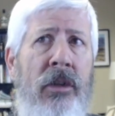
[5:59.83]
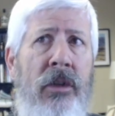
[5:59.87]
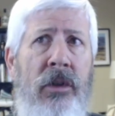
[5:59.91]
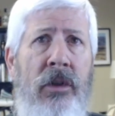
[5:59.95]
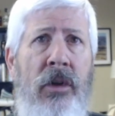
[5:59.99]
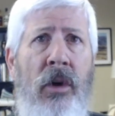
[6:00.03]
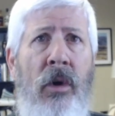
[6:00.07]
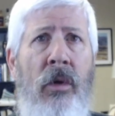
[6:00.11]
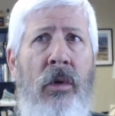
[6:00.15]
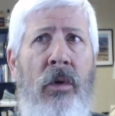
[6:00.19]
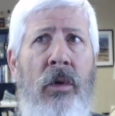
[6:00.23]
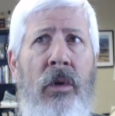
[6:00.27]

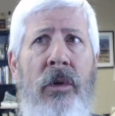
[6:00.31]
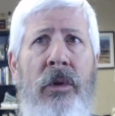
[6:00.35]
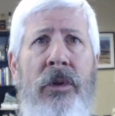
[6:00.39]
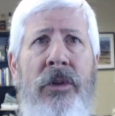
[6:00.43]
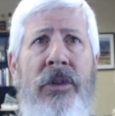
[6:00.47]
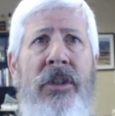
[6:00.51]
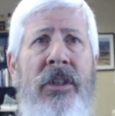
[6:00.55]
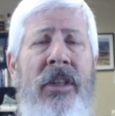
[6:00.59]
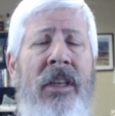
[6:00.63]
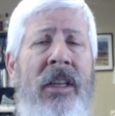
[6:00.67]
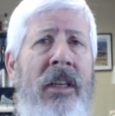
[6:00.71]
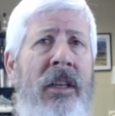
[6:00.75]

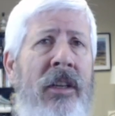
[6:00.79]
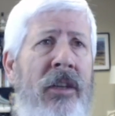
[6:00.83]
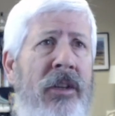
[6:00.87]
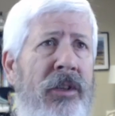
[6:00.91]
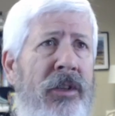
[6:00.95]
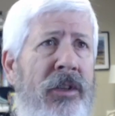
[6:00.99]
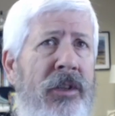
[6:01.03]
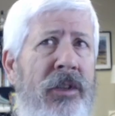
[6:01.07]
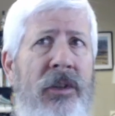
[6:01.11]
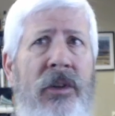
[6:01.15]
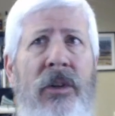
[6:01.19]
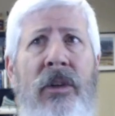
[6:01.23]
goals,
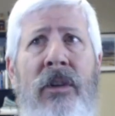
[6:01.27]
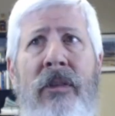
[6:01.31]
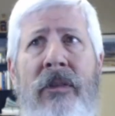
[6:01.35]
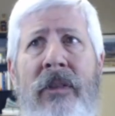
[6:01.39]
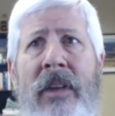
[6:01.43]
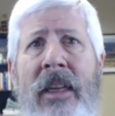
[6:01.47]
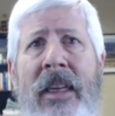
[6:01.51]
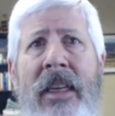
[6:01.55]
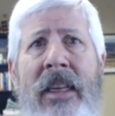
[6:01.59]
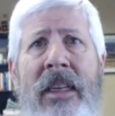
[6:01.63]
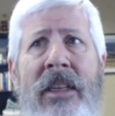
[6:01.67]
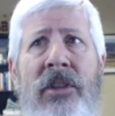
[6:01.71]

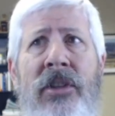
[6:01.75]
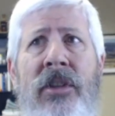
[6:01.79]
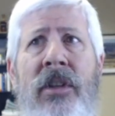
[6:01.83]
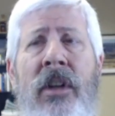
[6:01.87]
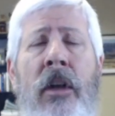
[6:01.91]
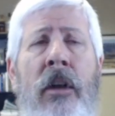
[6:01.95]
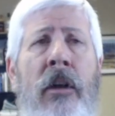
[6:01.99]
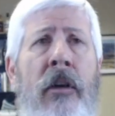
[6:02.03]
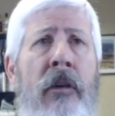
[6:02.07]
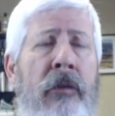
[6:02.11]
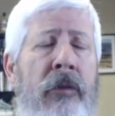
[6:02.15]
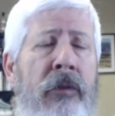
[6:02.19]
surveys,
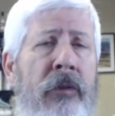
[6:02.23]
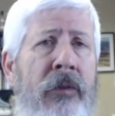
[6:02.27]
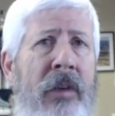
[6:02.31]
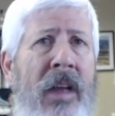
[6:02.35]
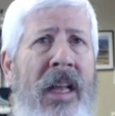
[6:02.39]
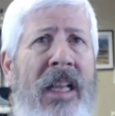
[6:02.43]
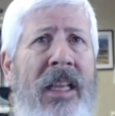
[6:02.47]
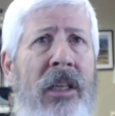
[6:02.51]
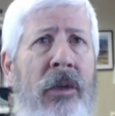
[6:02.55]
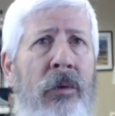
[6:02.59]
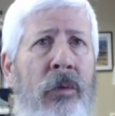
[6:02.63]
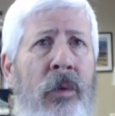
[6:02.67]

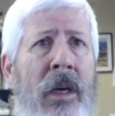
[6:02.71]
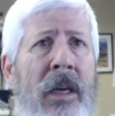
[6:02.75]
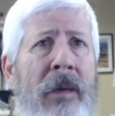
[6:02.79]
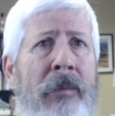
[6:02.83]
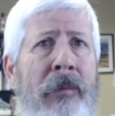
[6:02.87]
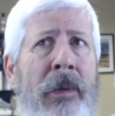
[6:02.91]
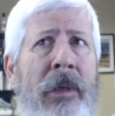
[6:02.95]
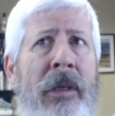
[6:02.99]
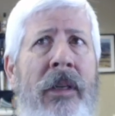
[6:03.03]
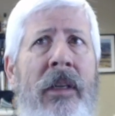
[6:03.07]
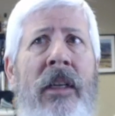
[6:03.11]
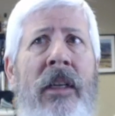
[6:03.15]
follow-up.